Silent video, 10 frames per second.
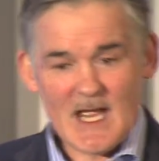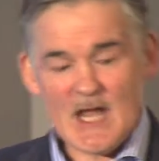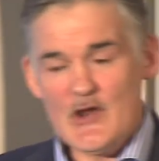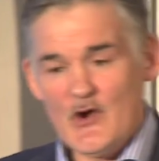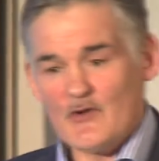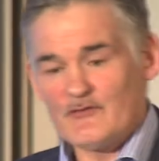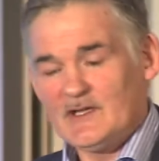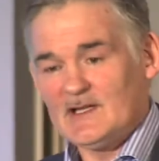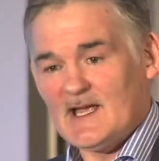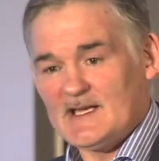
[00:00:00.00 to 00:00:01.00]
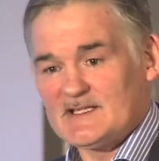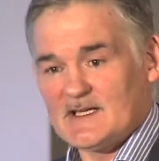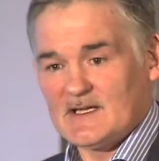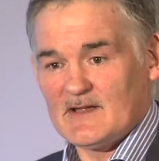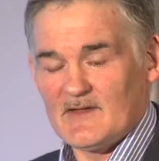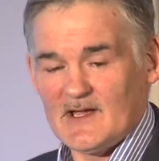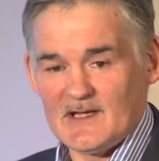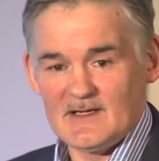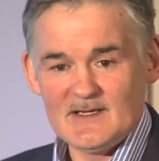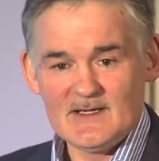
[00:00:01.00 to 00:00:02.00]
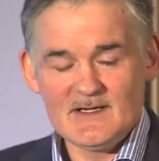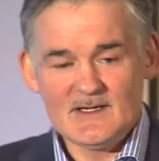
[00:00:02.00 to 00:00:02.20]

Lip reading: and not realising that